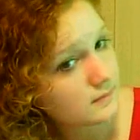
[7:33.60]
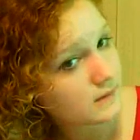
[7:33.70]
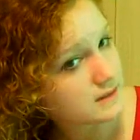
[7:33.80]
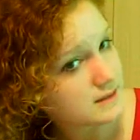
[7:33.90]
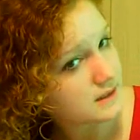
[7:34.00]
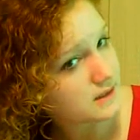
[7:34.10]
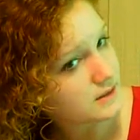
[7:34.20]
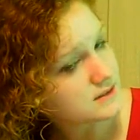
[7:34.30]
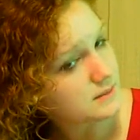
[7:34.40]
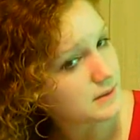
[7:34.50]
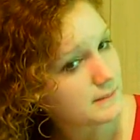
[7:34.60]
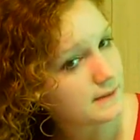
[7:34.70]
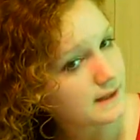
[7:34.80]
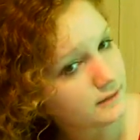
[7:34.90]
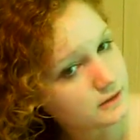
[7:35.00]
because I know some
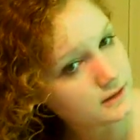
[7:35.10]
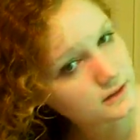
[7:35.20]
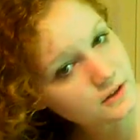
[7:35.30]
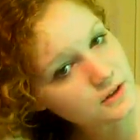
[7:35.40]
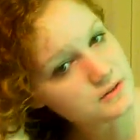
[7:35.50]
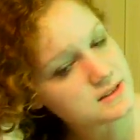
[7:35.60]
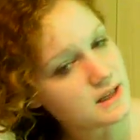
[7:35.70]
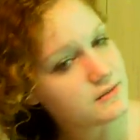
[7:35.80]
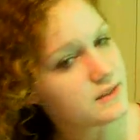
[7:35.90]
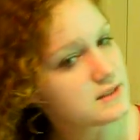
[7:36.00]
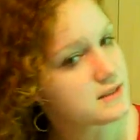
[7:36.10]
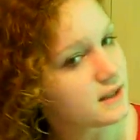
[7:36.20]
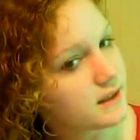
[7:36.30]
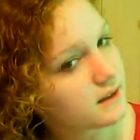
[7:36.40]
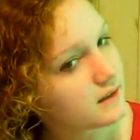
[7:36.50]
people that have curly hair, they'll use stuff that's
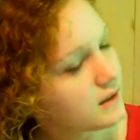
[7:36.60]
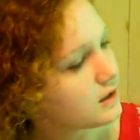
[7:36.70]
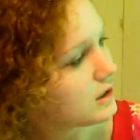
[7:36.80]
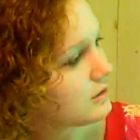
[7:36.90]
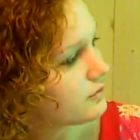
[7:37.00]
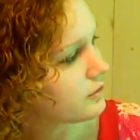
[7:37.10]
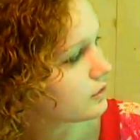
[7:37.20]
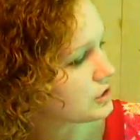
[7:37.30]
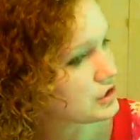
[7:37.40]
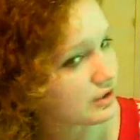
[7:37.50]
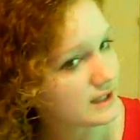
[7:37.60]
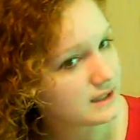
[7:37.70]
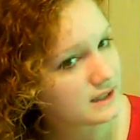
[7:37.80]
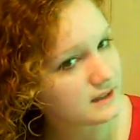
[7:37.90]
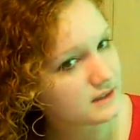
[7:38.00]
like for
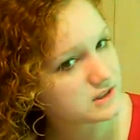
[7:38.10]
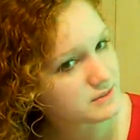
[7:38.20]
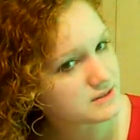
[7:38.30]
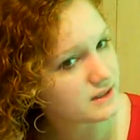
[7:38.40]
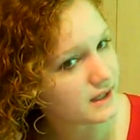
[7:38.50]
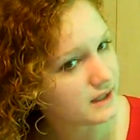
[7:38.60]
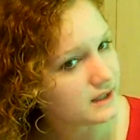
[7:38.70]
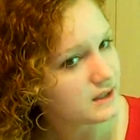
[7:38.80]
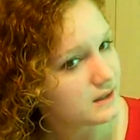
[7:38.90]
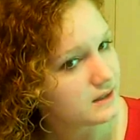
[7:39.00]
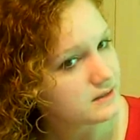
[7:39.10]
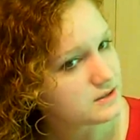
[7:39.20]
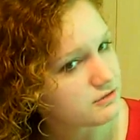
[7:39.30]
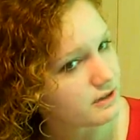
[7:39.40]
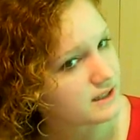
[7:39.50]
straightening and it's supposed to like
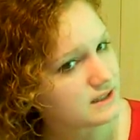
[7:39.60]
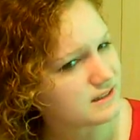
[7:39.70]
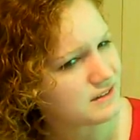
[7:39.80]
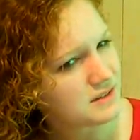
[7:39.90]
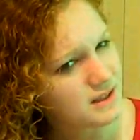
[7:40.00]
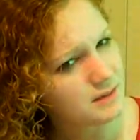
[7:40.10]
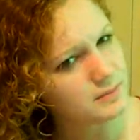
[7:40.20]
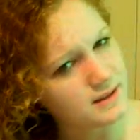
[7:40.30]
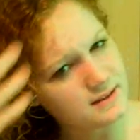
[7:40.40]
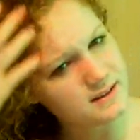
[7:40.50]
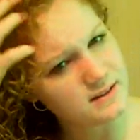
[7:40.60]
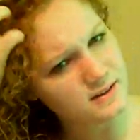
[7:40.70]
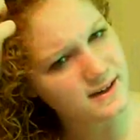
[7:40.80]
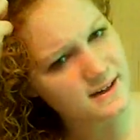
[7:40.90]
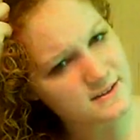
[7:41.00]
straighten it and everything, but then
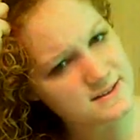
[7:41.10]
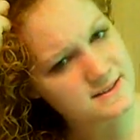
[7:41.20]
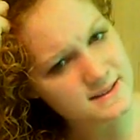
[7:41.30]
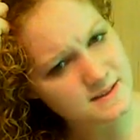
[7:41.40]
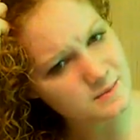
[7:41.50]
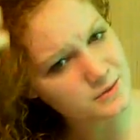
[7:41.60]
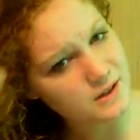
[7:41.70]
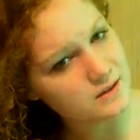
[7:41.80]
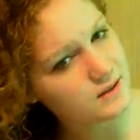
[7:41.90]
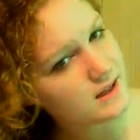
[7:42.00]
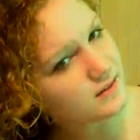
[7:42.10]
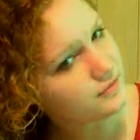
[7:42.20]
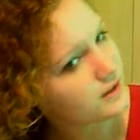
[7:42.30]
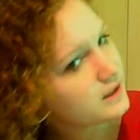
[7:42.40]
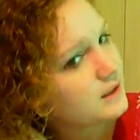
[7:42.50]
their hair just ends up looking kind of
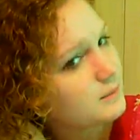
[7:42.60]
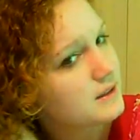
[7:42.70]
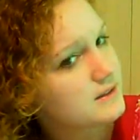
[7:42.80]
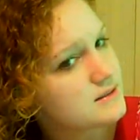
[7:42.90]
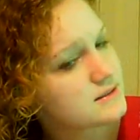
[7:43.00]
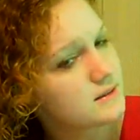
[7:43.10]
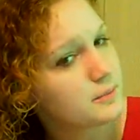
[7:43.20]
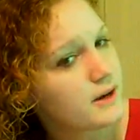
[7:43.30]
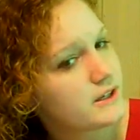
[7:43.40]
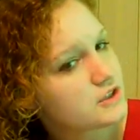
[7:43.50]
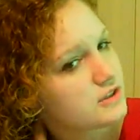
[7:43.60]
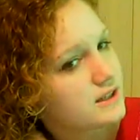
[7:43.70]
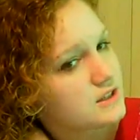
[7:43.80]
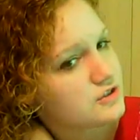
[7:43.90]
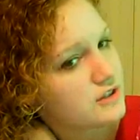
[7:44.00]
funky because the product's
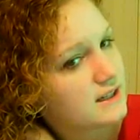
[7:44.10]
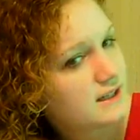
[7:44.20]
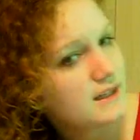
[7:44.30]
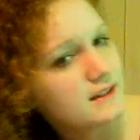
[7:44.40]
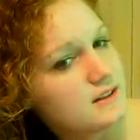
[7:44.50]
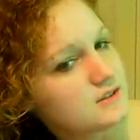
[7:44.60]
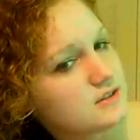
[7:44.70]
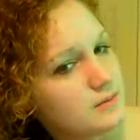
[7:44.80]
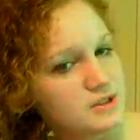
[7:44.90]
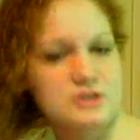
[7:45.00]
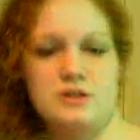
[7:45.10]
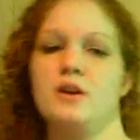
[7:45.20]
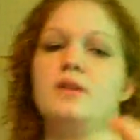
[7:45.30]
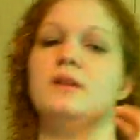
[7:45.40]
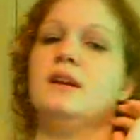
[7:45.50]
trying to straighten it and there's so much
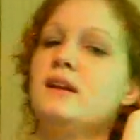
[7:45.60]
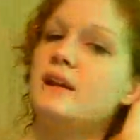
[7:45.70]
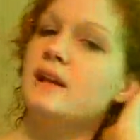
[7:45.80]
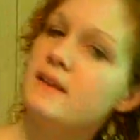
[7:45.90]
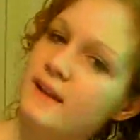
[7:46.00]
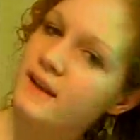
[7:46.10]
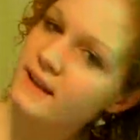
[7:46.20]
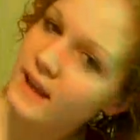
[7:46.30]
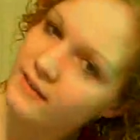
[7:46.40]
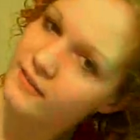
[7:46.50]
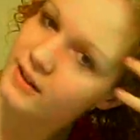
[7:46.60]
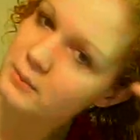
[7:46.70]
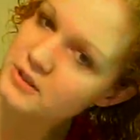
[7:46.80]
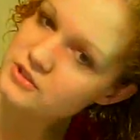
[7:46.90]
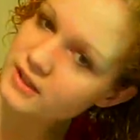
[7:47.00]
curl in it that it can't
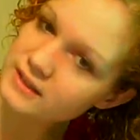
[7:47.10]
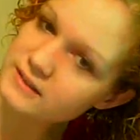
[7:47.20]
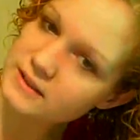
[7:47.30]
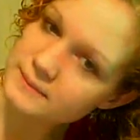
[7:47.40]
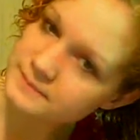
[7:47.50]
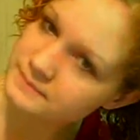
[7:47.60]
really be straightened.